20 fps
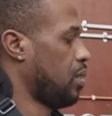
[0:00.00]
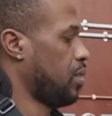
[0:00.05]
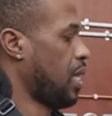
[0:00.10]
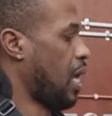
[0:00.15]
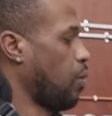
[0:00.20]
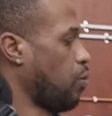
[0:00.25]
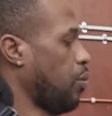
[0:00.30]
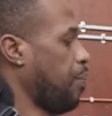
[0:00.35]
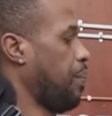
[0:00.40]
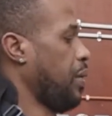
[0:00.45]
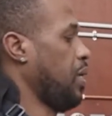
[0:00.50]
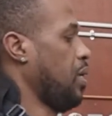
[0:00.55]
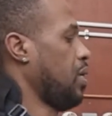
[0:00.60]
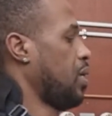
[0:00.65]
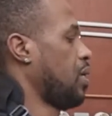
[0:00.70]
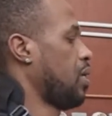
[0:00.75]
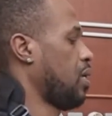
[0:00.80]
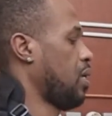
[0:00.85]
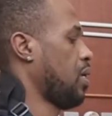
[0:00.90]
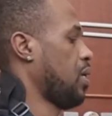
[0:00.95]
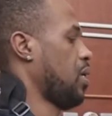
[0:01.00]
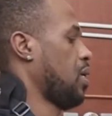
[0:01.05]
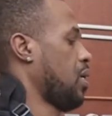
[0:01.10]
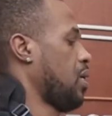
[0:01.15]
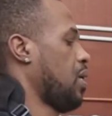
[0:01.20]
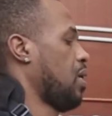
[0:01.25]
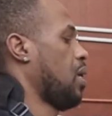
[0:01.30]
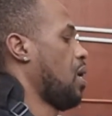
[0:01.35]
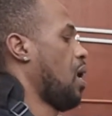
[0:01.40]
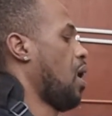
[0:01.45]
that will be
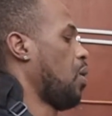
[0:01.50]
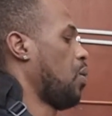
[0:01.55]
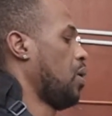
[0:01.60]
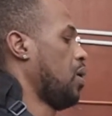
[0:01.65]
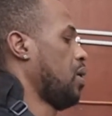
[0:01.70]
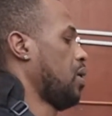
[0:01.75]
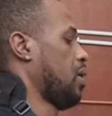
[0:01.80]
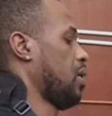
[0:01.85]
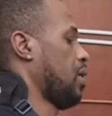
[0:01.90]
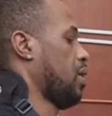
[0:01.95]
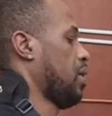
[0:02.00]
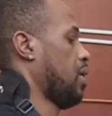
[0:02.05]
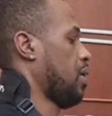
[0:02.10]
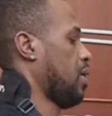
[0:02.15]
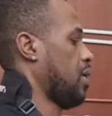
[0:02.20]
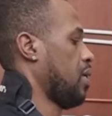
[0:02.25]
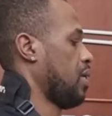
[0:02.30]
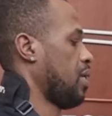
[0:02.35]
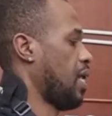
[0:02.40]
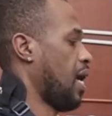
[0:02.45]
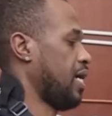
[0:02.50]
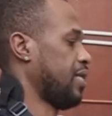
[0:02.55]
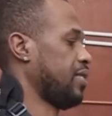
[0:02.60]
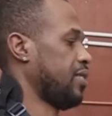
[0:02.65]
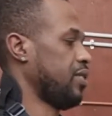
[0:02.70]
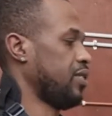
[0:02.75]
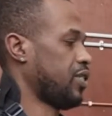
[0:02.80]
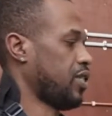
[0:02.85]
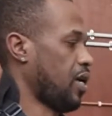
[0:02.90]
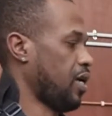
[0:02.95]
our
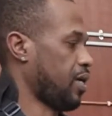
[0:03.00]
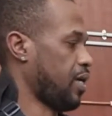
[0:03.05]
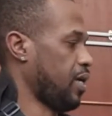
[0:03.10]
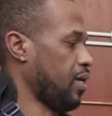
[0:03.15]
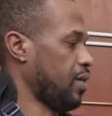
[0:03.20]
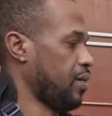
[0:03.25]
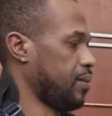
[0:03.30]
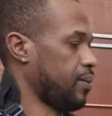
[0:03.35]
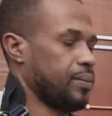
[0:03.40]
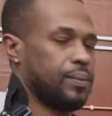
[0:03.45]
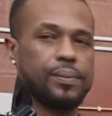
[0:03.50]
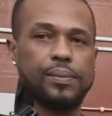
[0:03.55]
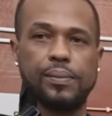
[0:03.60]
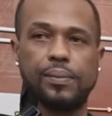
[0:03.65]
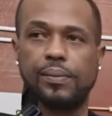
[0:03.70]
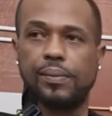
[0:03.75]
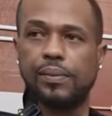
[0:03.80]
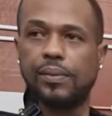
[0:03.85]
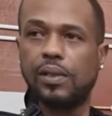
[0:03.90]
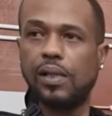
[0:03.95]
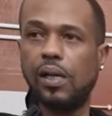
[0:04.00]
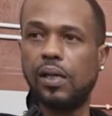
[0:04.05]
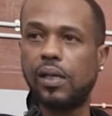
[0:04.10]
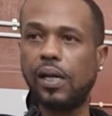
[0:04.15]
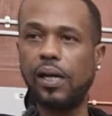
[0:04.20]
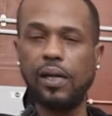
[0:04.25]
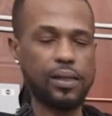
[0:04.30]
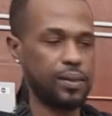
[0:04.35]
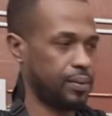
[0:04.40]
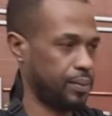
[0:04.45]
lighting circuit.
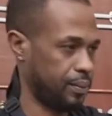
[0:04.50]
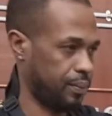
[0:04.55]
Okay?